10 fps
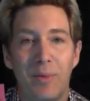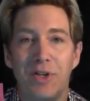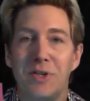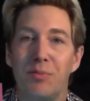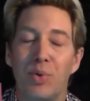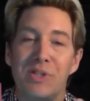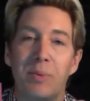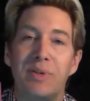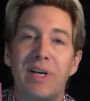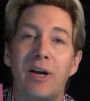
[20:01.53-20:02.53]
image and
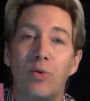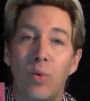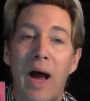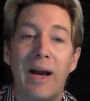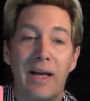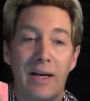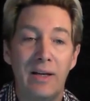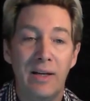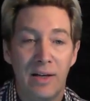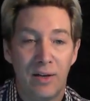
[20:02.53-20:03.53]
precipitated writing.
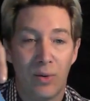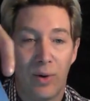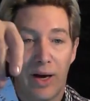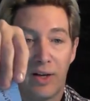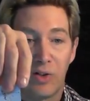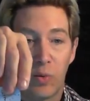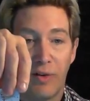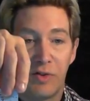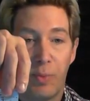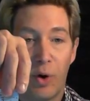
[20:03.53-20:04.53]
Okay, because we
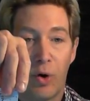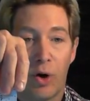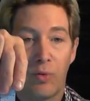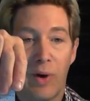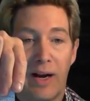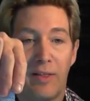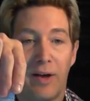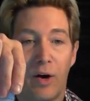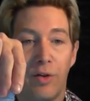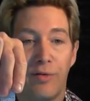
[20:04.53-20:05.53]
have spirit card writing
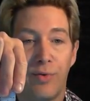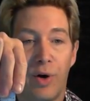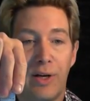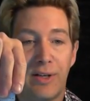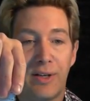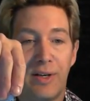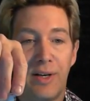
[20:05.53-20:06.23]
there on the front.